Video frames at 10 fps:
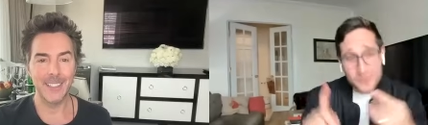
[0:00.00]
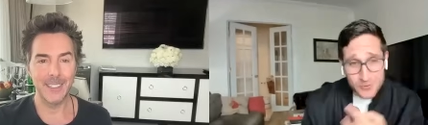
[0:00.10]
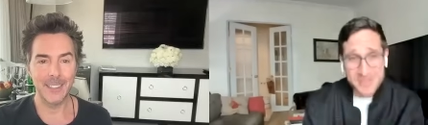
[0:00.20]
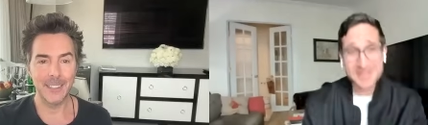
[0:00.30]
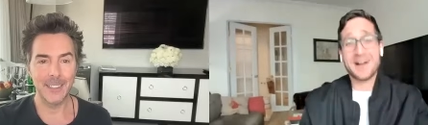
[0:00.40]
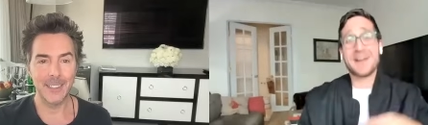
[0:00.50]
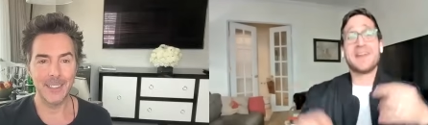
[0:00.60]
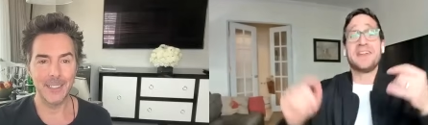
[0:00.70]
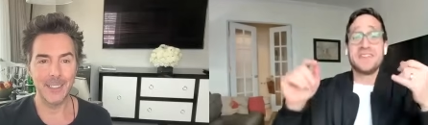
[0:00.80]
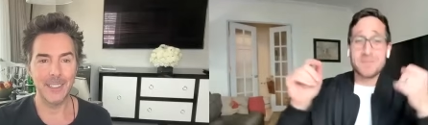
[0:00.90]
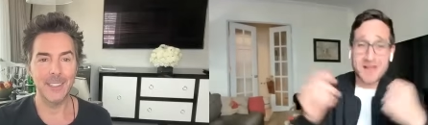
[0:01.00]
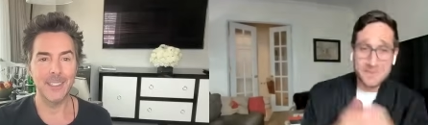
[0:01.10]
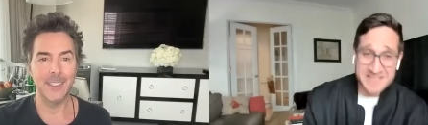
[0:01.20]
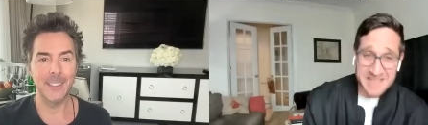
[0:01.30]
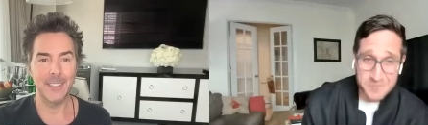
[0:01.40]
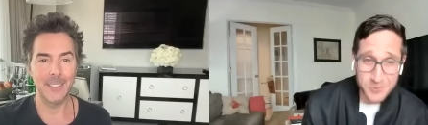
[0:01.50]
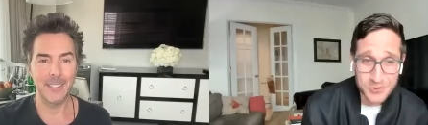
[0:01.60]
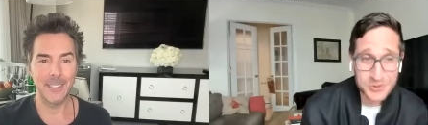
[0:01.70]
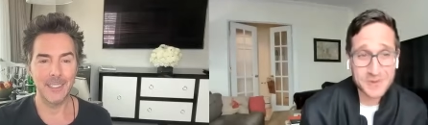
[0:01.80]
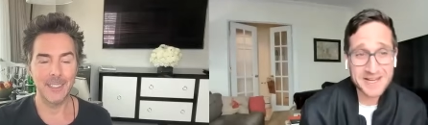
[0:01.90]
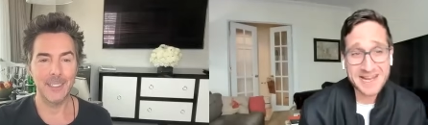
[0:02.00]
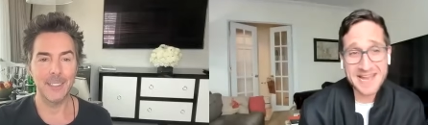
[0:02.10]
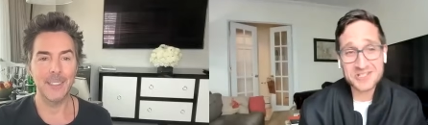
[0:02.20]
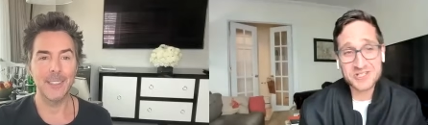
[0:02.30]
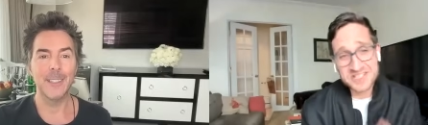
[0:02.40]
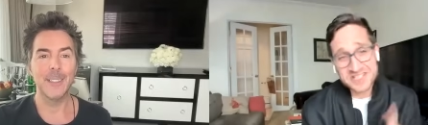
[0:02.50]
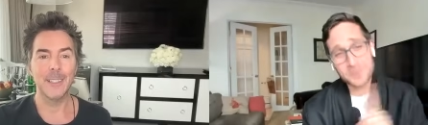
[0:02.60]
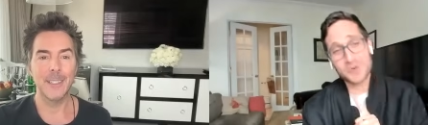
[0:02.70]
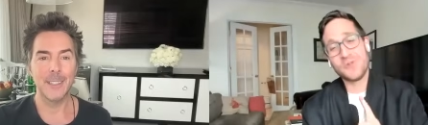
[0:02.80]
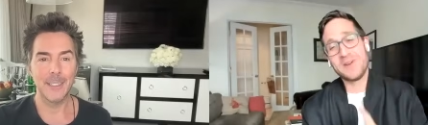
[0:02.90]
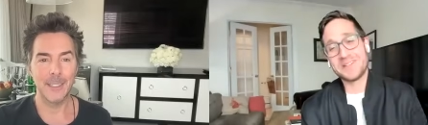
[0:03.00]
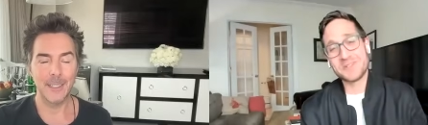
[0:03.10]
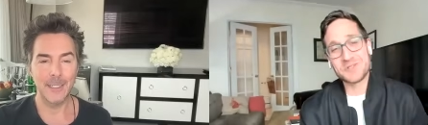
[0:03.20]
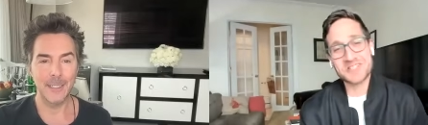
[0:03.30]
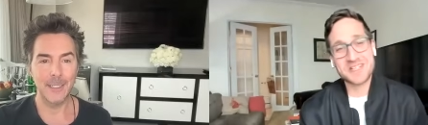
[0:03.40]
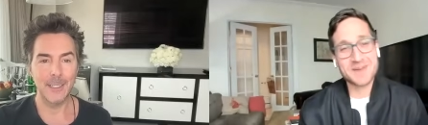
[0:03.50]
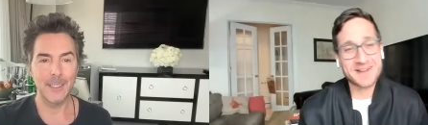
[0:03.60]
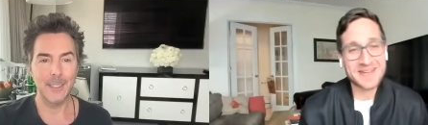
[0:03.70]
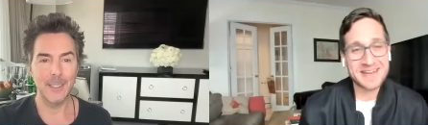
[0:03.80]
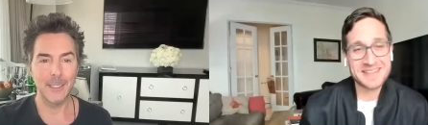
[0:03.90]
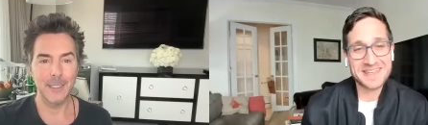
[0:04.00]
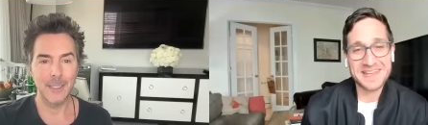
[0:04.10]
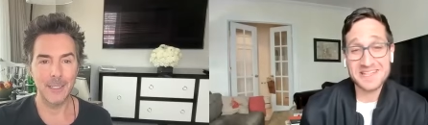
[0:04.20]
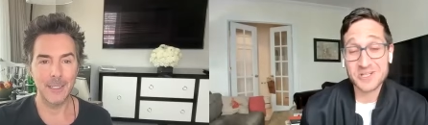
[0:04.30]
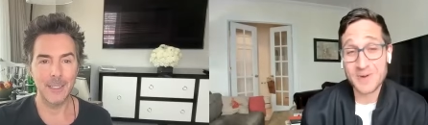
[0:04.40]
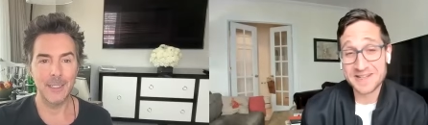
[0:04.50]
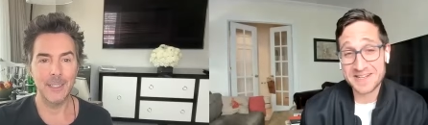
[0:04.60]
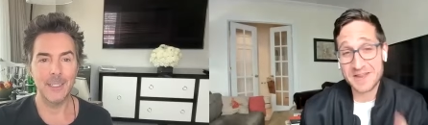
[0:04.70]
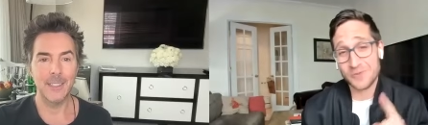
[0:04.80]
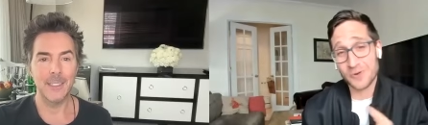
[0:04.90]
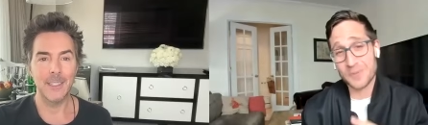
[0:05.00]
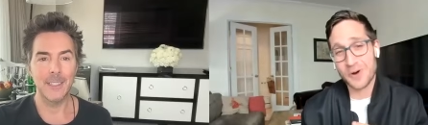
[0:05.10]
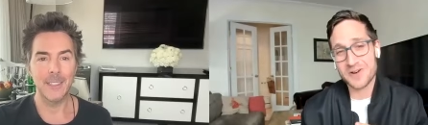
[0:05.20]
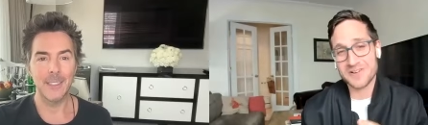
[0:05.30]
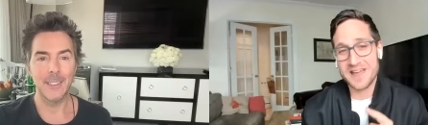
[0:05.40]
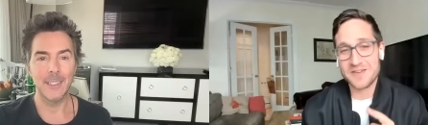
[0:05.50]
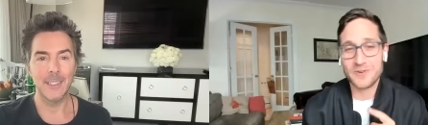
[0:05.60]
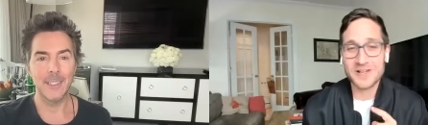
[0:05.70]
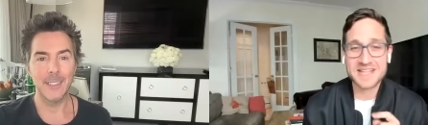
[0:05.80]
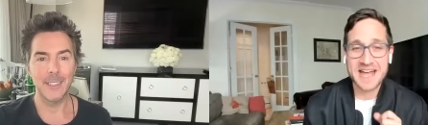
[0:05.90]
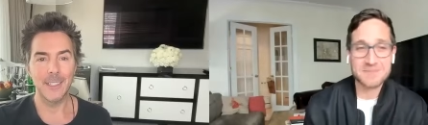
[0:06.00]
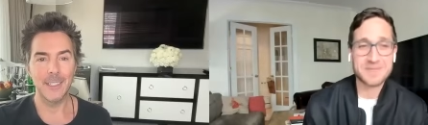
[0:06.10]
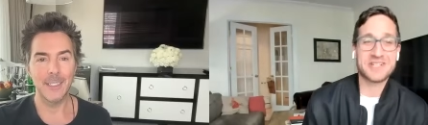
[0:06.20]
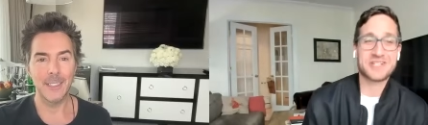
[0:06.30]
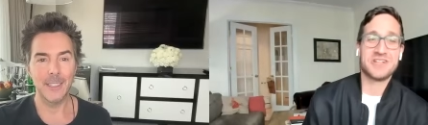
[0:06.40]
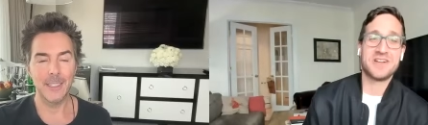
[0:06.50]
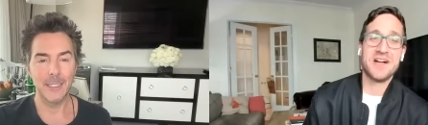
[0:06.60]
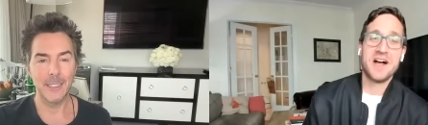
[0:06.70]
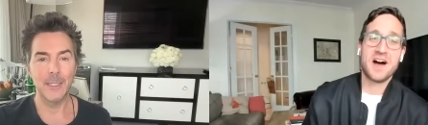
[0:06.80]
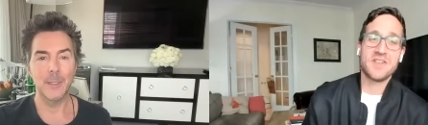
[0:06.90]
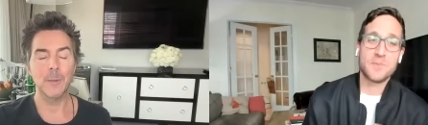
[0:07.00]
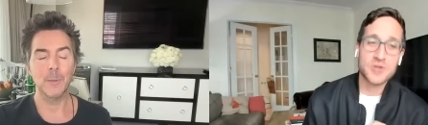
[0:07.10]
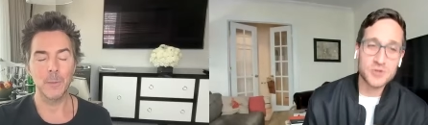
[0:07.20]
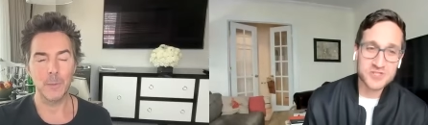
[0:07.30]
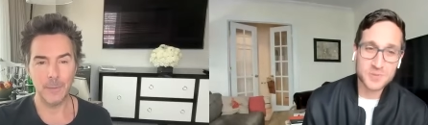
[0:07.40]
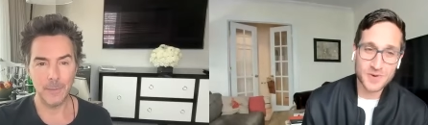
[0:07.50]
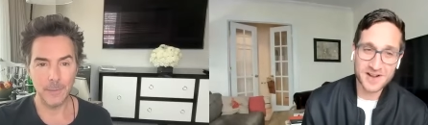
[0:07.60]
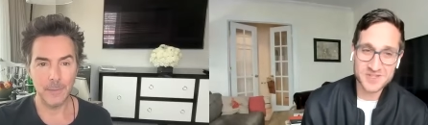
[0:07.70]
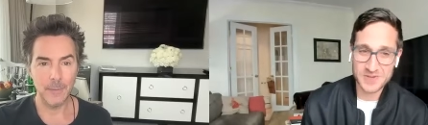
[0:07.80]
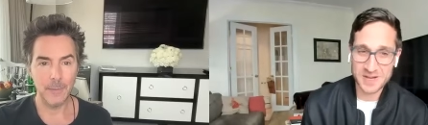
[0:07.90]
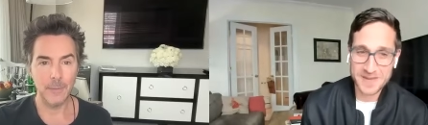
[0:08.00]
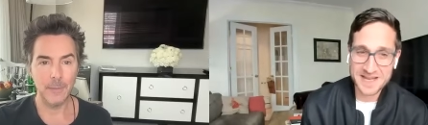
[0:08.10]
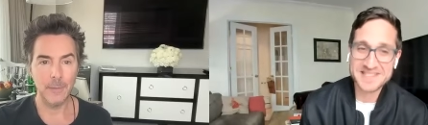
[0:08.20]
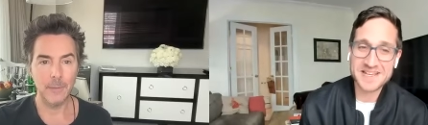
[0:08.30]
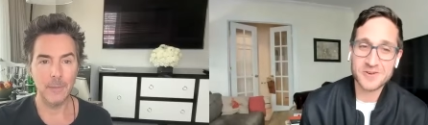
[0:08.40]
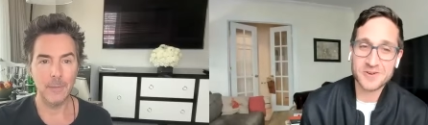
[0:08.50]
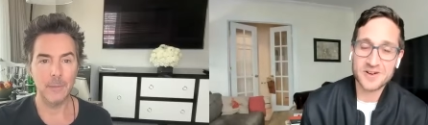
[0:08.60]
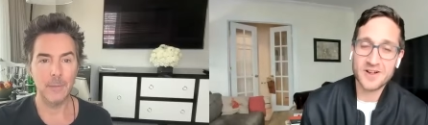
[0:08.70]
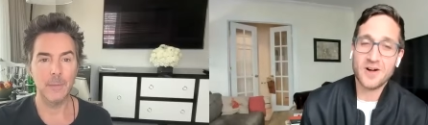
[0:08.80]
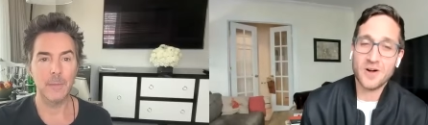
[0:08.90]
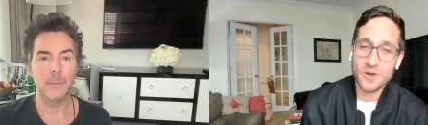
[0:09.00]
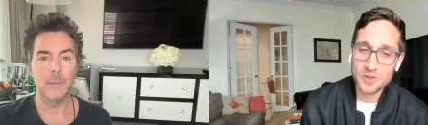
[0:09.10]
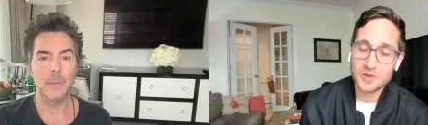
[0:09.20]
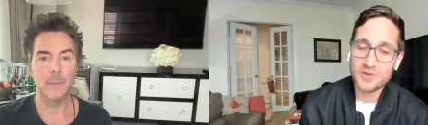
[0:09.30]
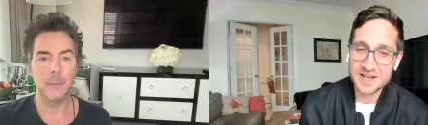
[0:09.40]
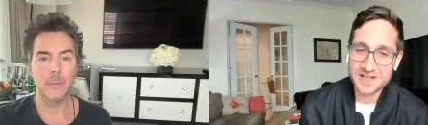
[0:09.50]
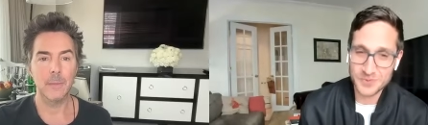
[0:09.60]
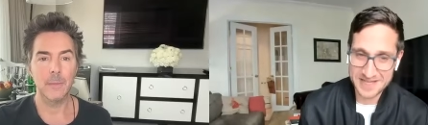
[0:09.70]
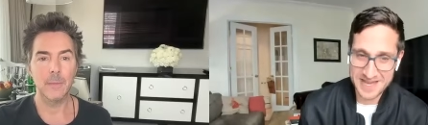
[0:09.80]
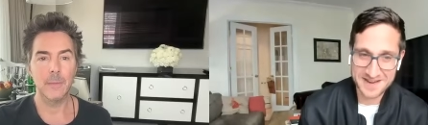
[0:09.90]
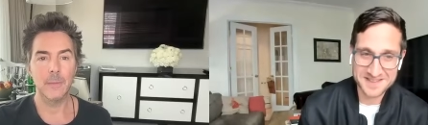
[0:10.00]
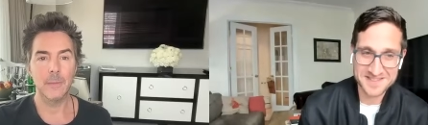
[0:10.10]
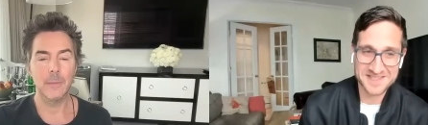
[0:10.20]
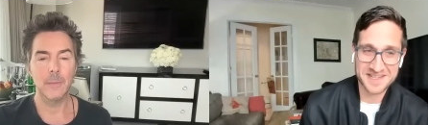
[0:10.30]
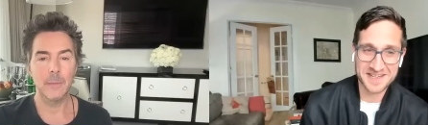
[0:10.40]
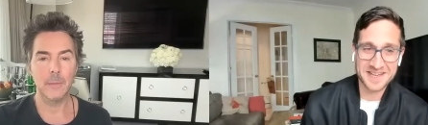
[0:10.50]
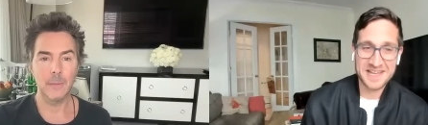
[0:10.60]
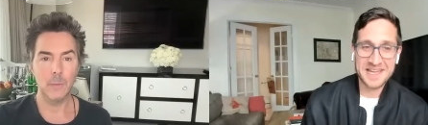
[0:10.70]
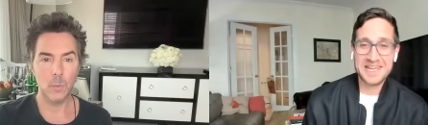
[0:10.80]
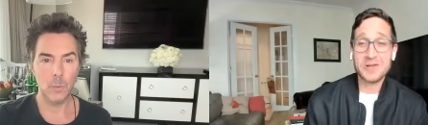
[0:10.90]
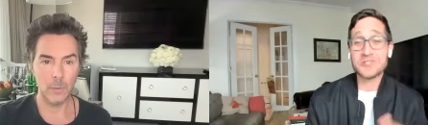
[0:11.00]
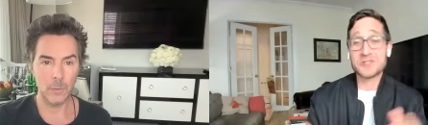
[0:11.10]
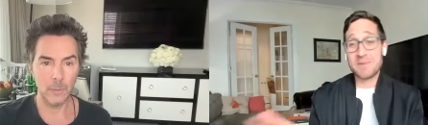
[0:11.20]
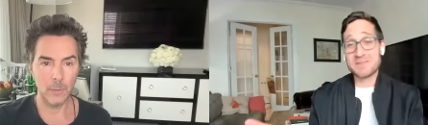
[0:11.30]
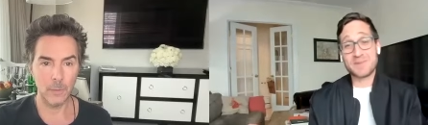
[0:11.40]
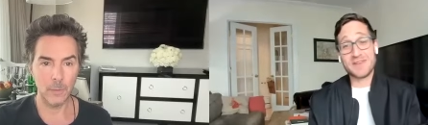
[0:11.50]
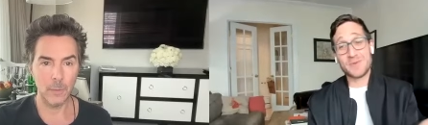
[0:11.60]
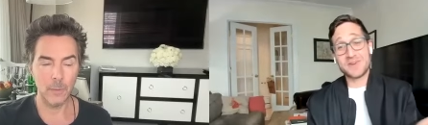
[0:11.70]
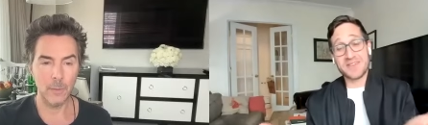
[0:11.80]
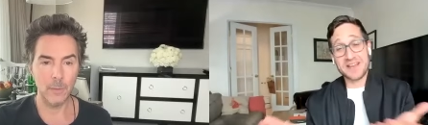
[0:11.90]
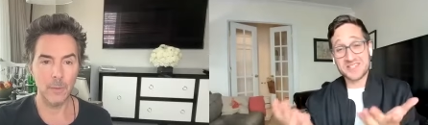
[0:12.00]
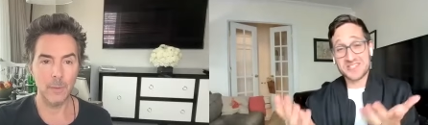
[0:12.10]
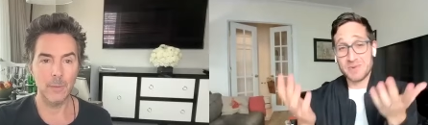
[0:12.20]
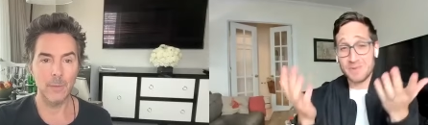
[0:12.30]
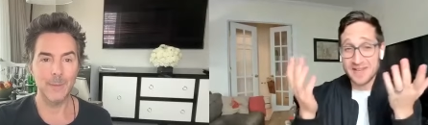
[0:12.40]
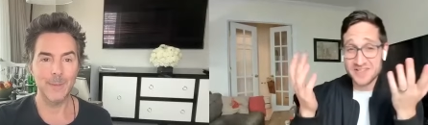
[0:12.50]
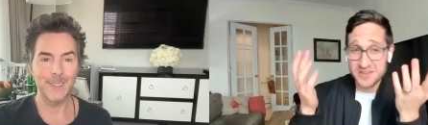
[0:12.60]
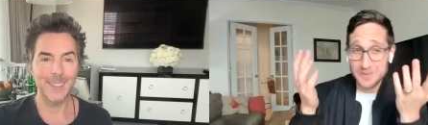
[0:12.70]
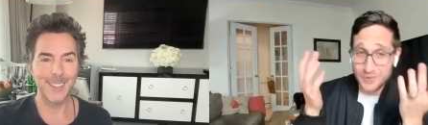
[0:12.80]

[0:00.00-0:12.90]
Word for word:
Speaker 1: Free Guy, the upcoming Deadpool 3, and just to prove he can do just about anything, he's directed a four part Netflix adaptation of the Pulitzer Prize winning bestseller, All the Light We Cannot See. He also happens to be one of the nicest human beings on the